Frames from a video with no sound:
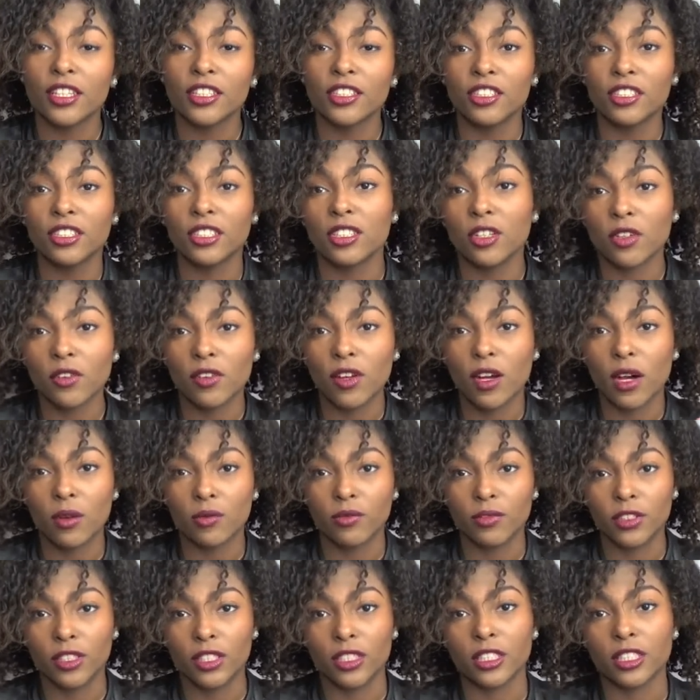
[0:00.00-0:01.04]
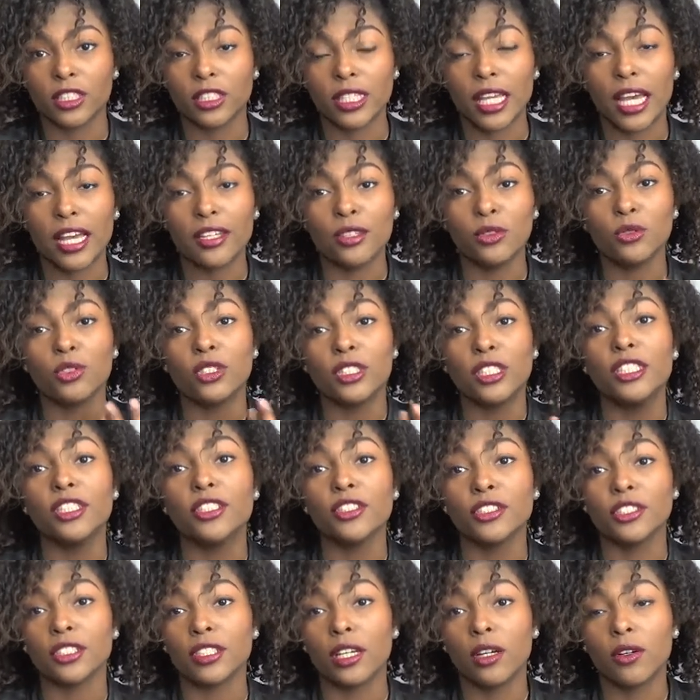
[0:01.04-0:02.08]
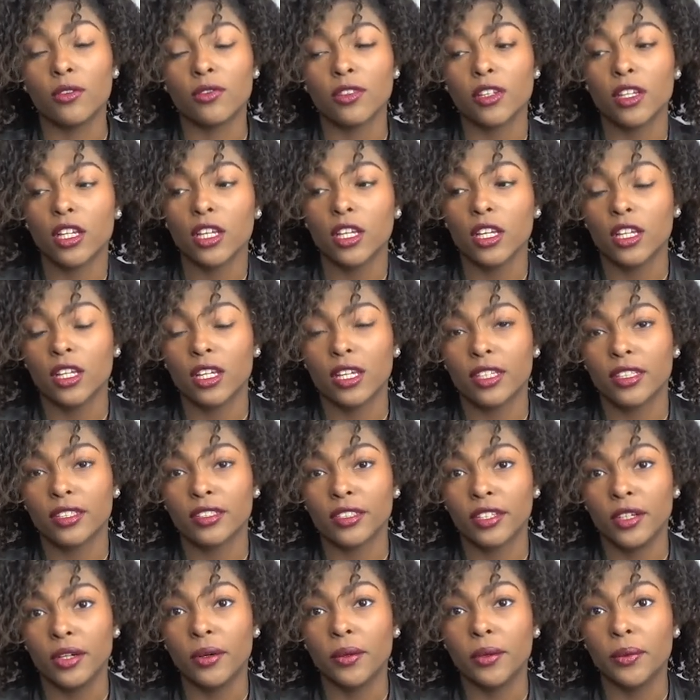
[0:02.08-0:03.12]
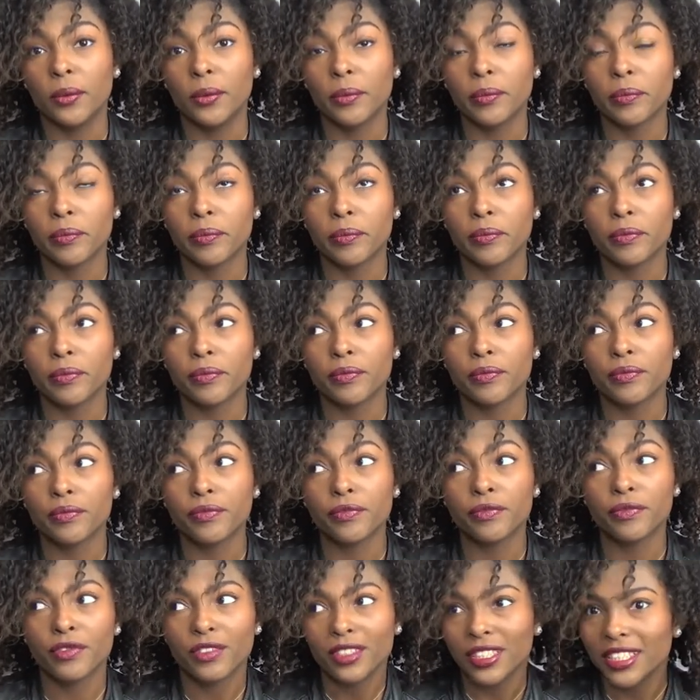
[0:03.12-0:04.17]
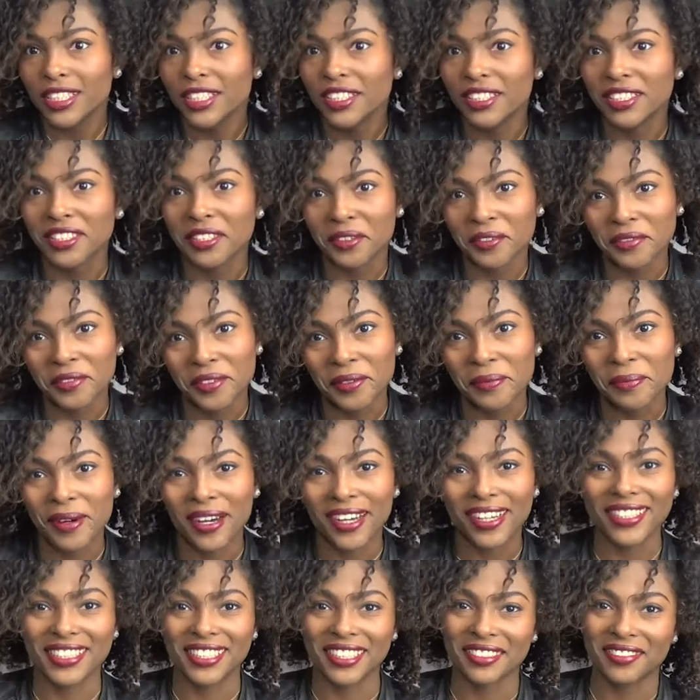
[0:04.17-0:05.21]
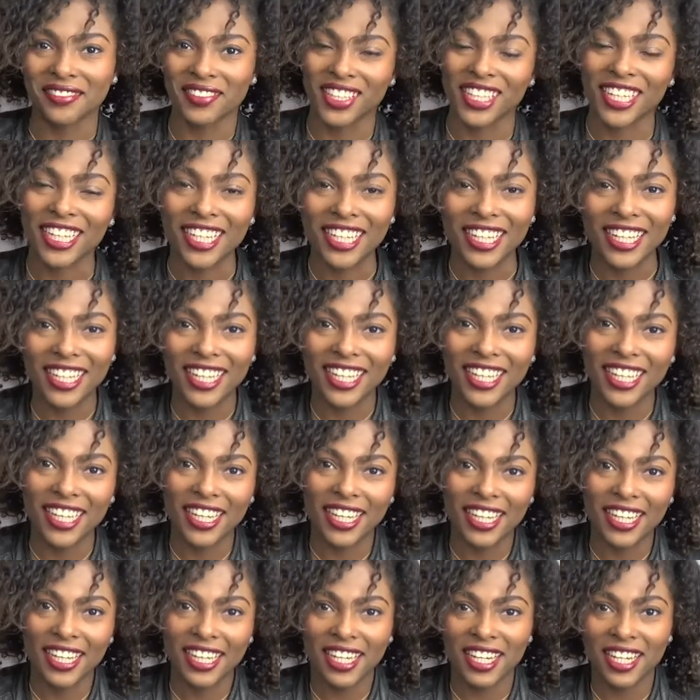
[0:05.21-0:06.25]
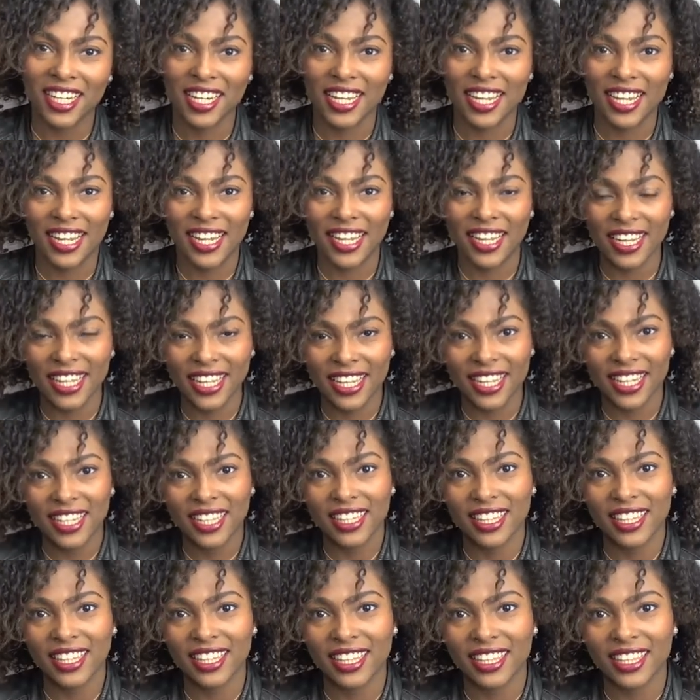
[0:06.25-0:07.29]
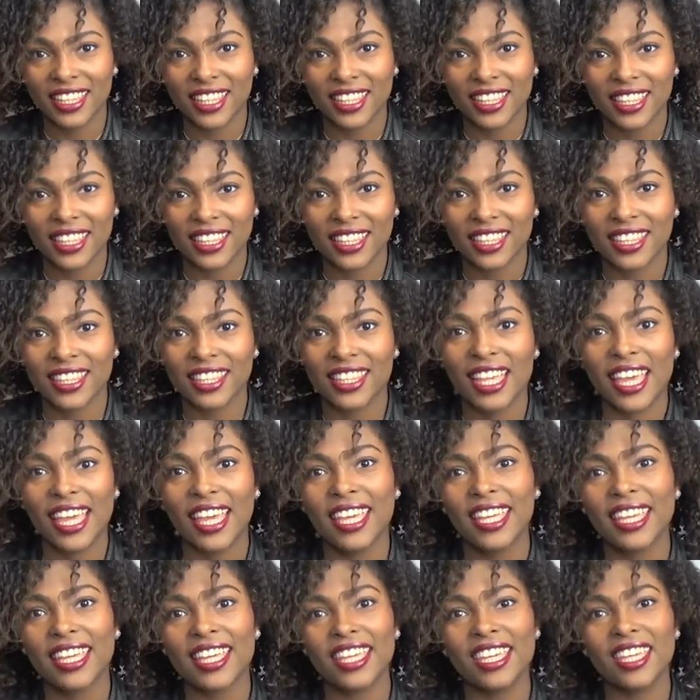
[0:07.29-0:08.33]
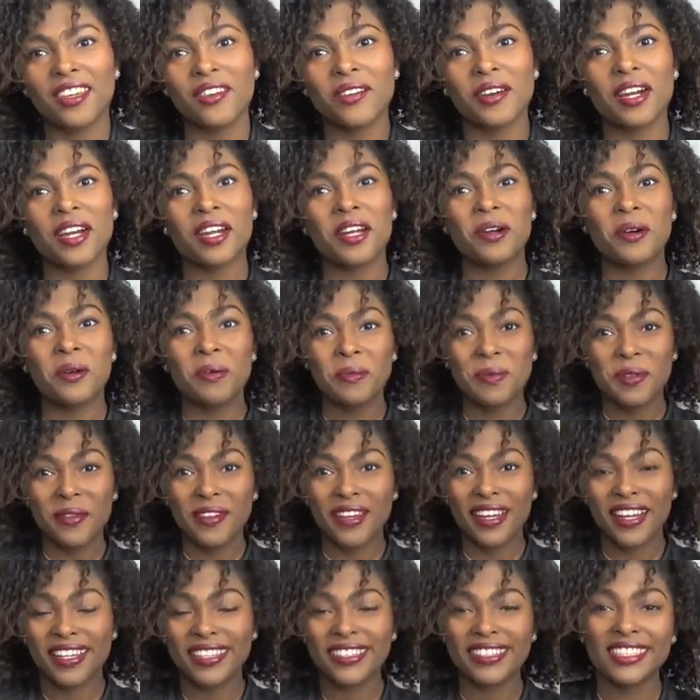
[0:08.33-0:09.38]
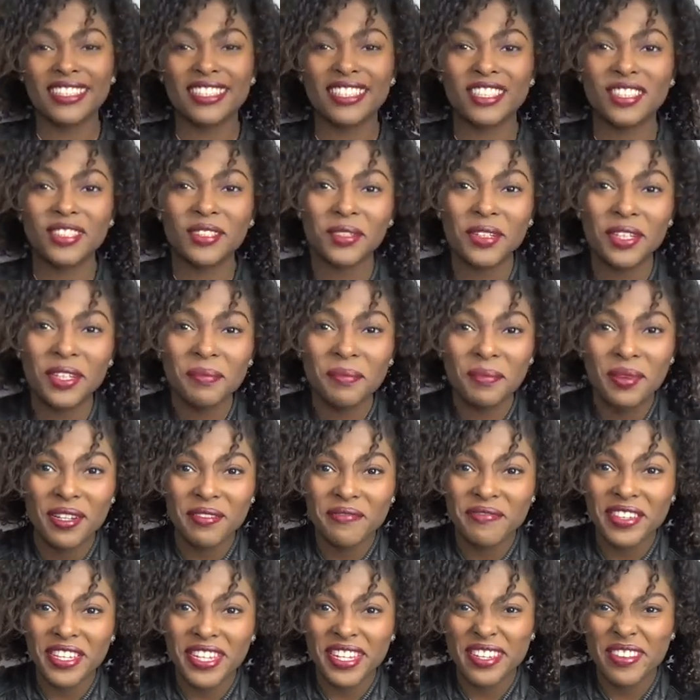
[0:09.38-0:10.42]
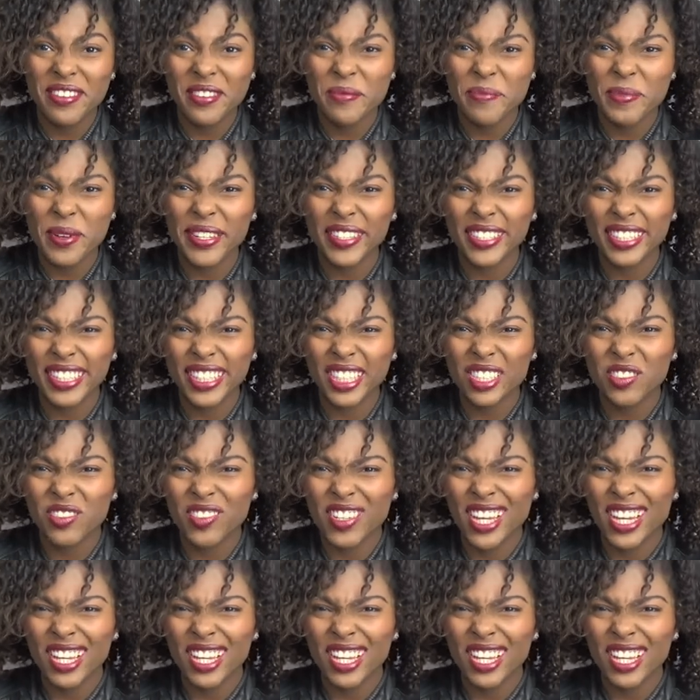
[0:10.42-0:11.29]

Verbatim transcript: Your self confidence is how you see yourself. So, see yourself in a positive light, okay? Thank you. I hope you guys enjoyed my video about self